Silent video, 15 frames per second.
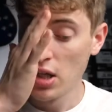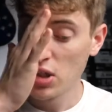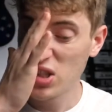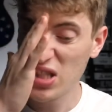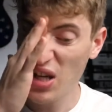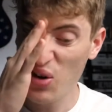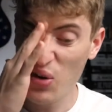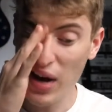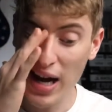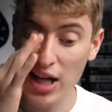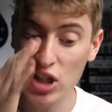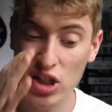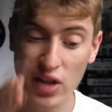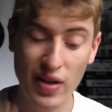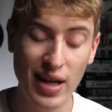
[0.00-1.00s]
So
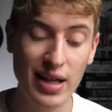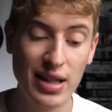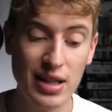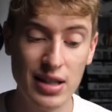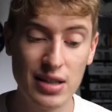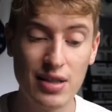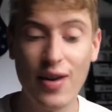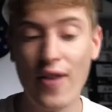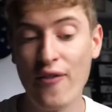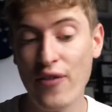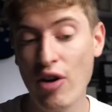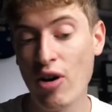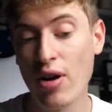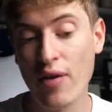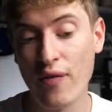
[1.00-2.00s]
actually that is a
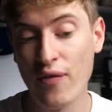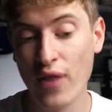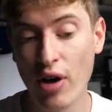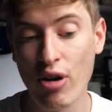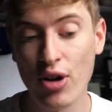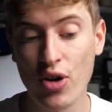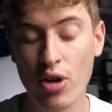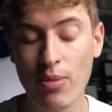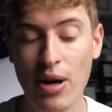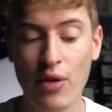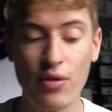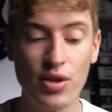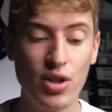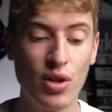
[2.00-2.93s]
very, very good amount.